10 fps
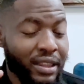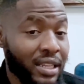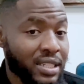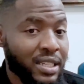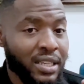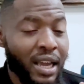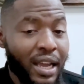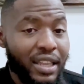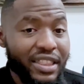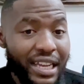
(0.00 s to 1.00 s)
This is
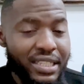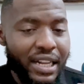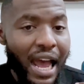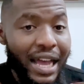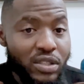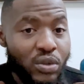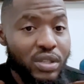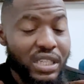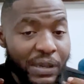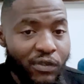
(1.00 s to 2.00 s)
things that I had to
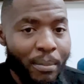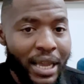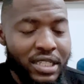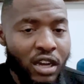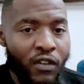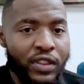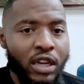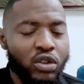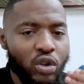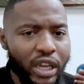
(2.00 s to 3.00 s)
see for myself,
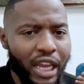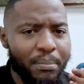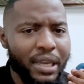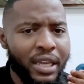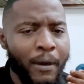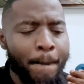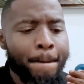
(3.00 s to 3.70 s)
that you can be